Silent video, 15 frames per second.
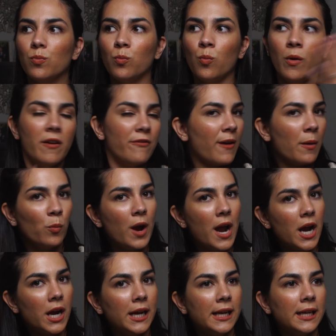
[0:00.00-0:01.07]
if I'm
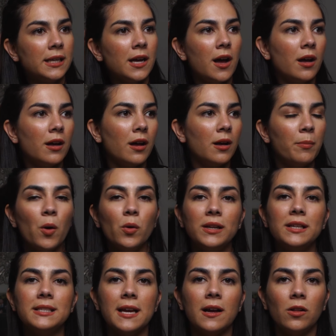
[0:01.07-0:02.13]
wearing a
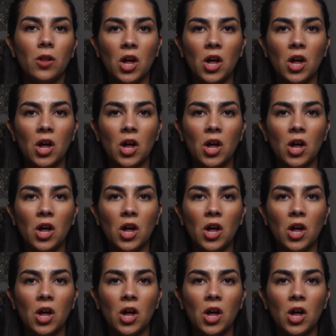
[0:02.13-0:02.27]
ponytail